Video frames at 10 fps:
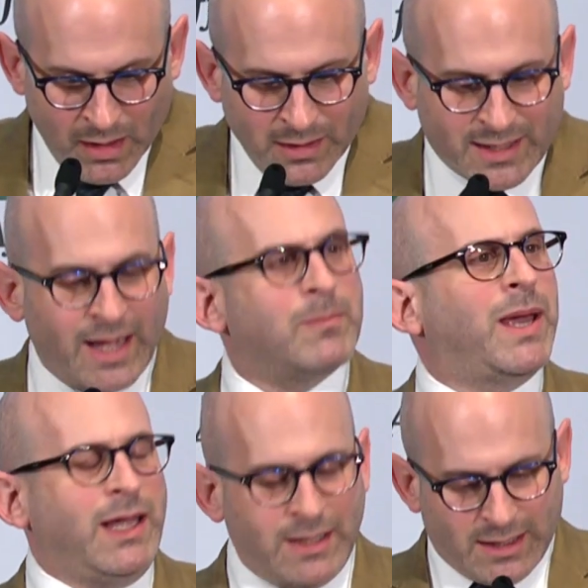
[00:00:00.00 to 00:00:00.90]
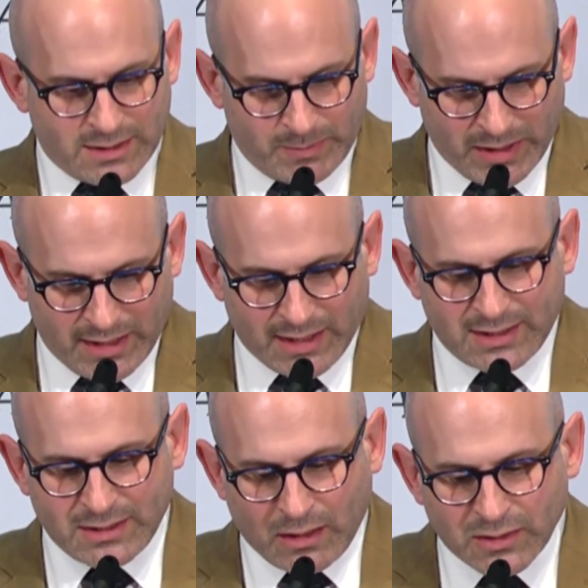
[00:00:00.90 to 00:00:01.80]
The campaign against BDS
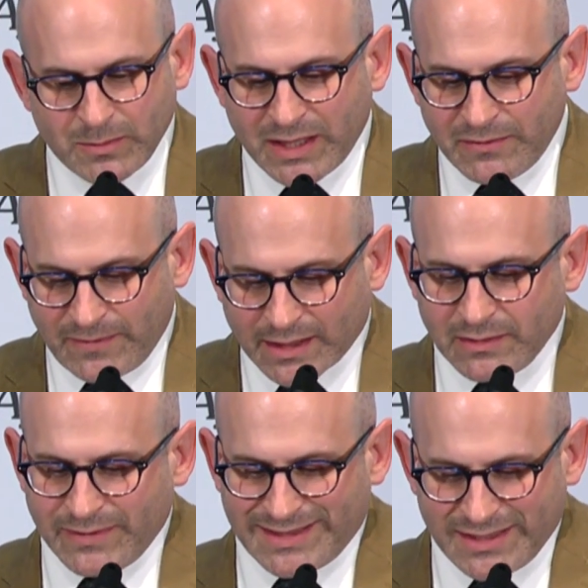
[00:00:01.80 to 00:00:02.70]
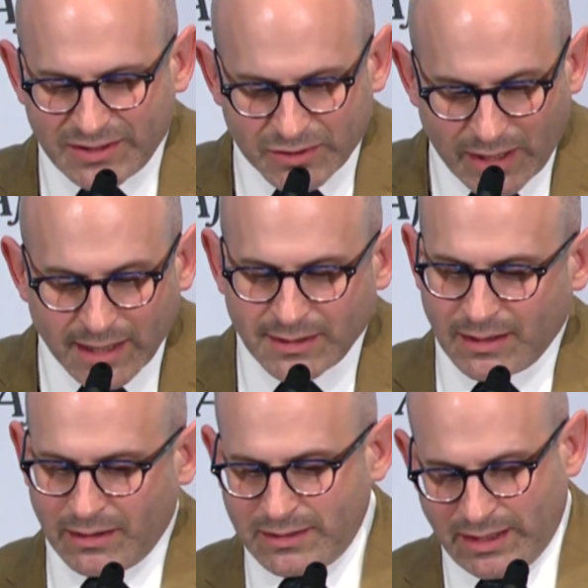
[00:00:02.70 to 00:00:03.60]
has also been effective at distracting
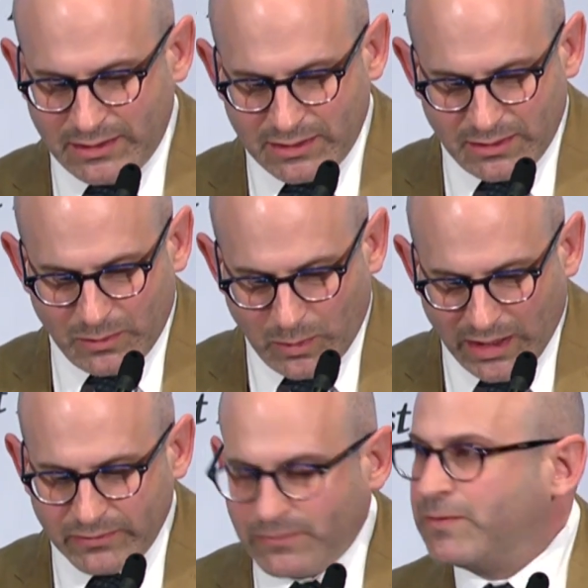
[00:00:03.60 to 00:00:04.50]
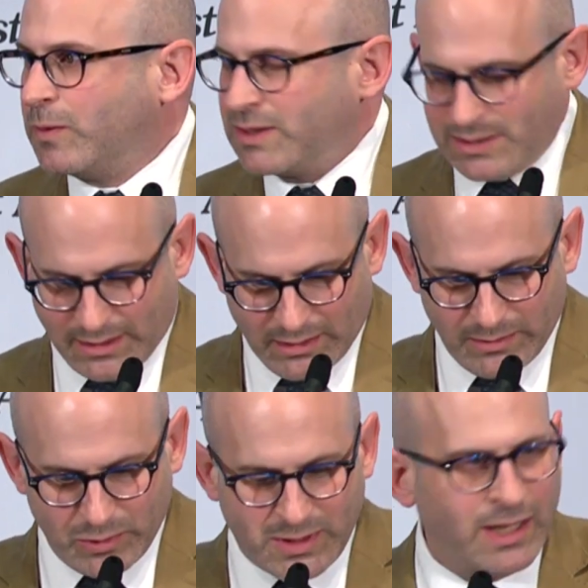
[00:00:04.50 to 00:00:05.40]
our attention away from focusing on the
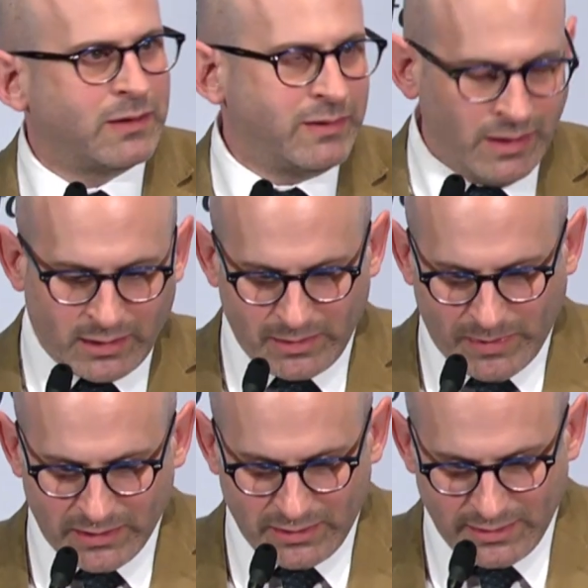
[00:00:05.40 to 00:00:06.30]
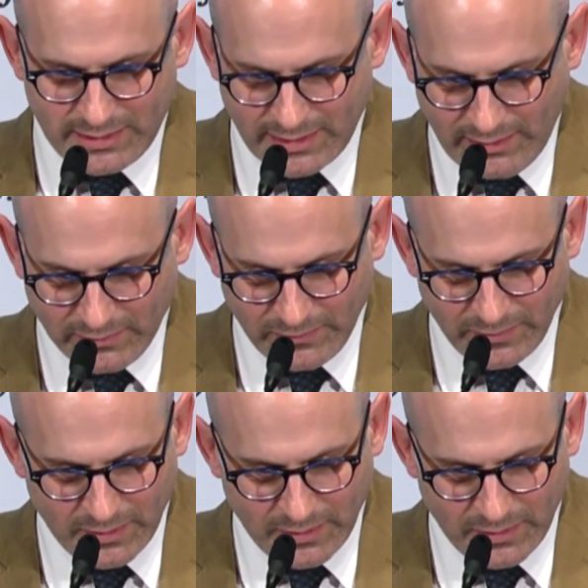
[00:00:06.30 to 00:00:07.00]
brutality of the occupation itself.